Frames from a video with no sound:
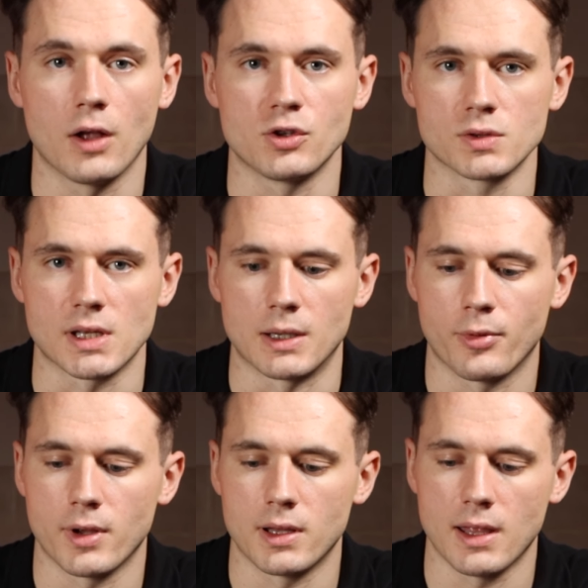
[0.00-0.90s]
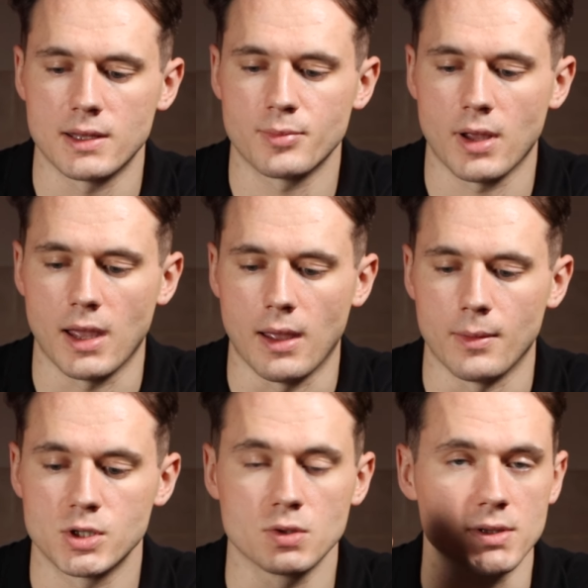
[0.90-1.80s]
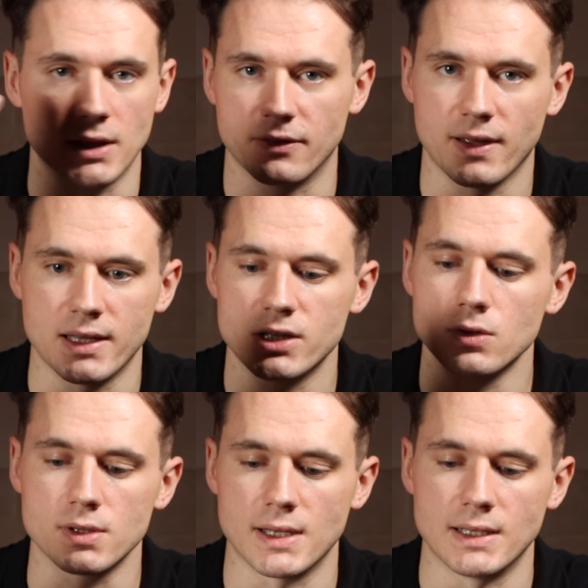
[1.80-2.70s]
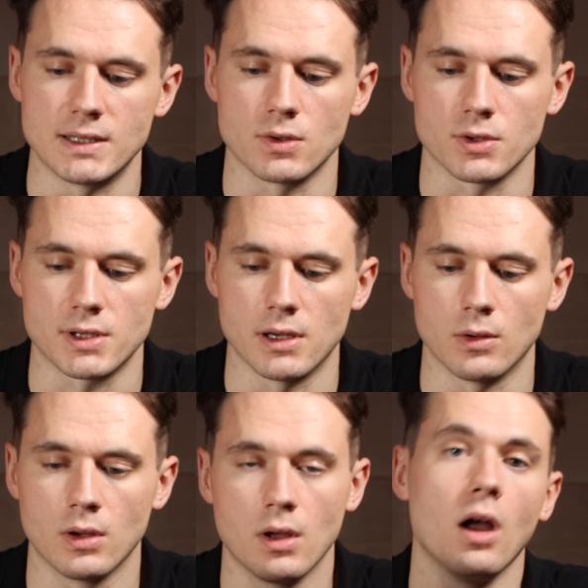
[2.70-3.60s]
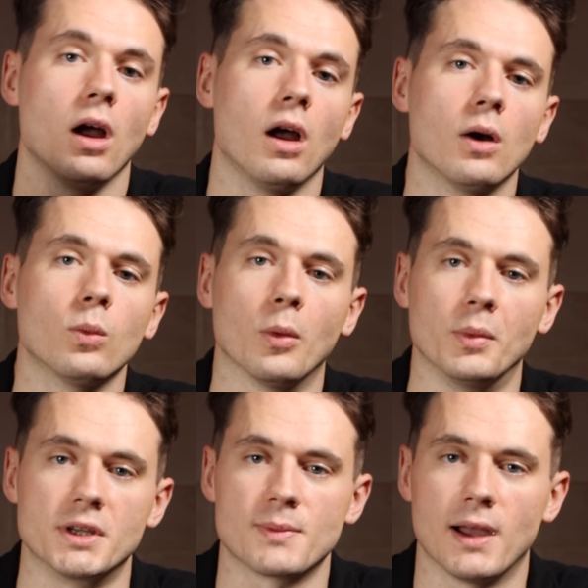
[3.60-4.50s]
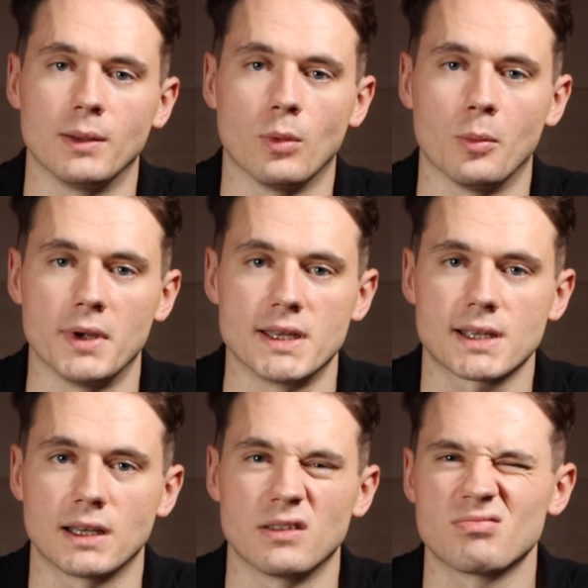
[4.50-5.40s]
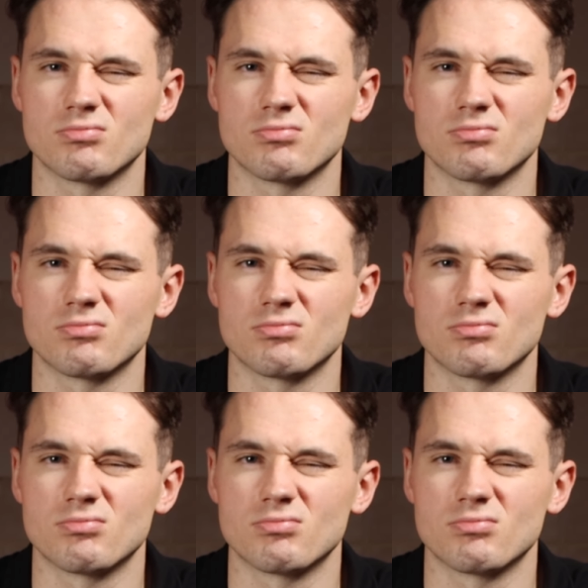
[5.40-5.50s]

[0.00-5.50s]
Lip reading: Dual-sided print, dual-sided face, dual-sided torso. One way smiling, one way is kind of